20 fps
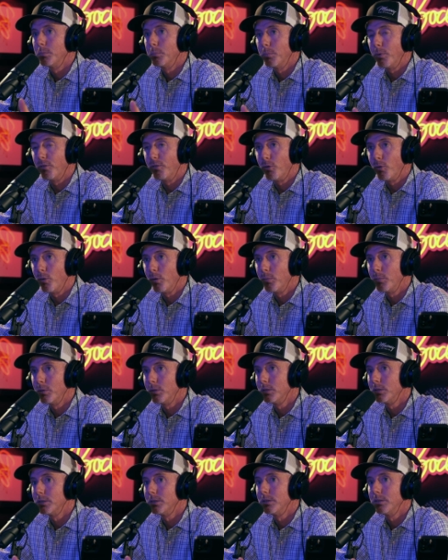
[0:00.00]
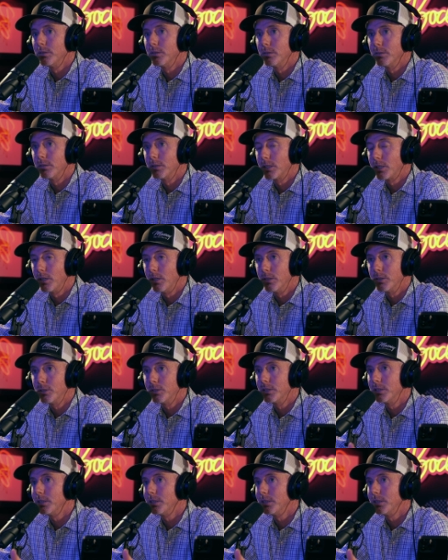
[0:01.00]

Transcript: performers, yeah, country